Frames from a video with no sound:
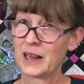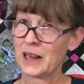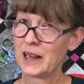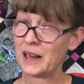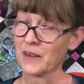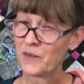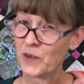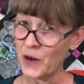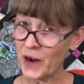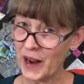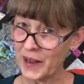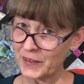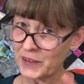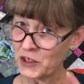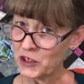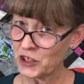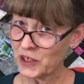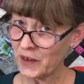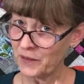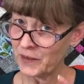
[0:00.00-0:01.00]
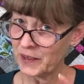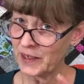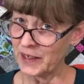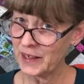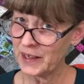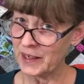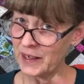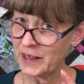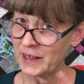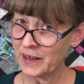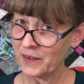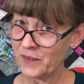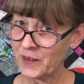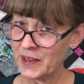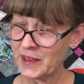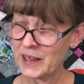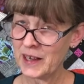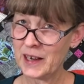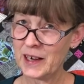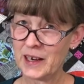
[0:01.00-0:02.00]
If you're out there shoveling and
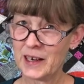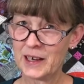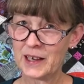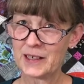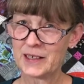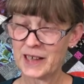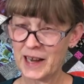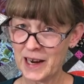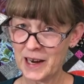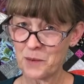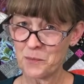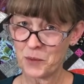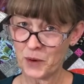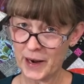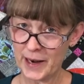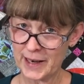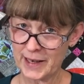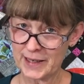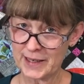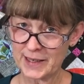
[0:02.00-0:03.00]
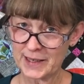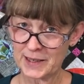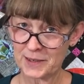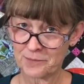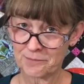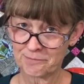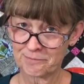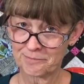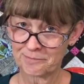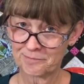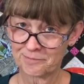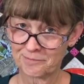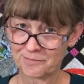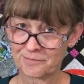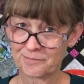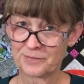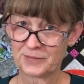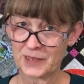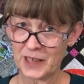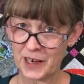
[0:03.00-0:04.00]
everything, take breaks.
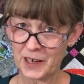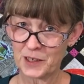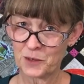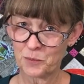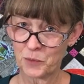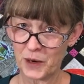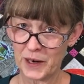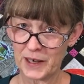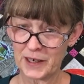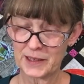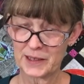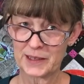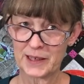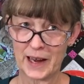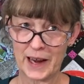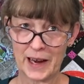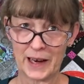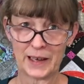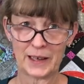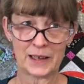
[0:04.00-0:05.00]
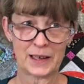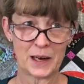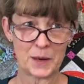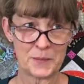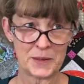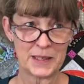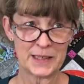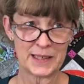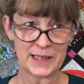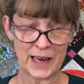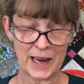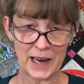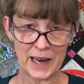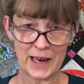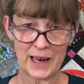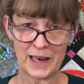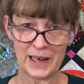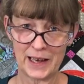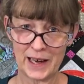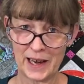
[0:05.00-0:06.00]
Take breaks and come
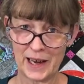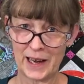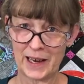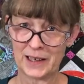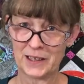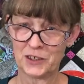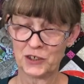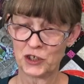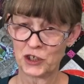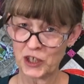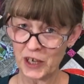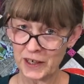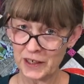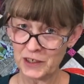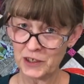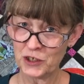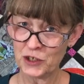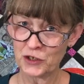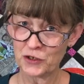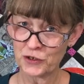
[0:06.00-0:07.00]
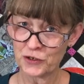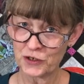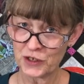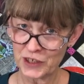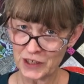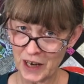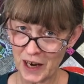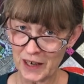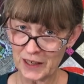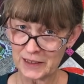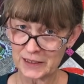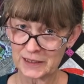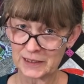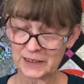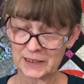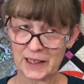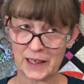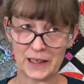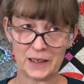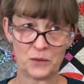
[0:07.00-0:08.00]
inside and change your
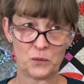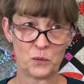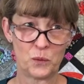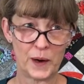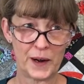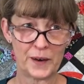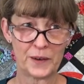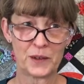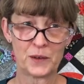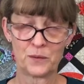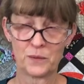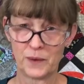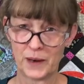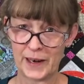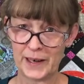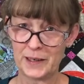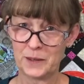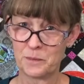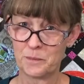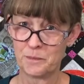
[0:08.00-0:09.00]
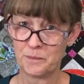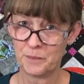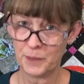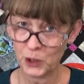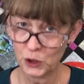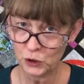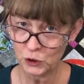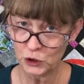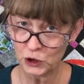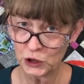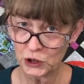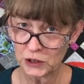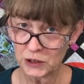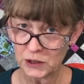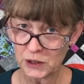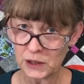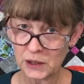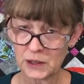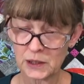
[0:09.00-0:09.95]
socks and wear the right boots.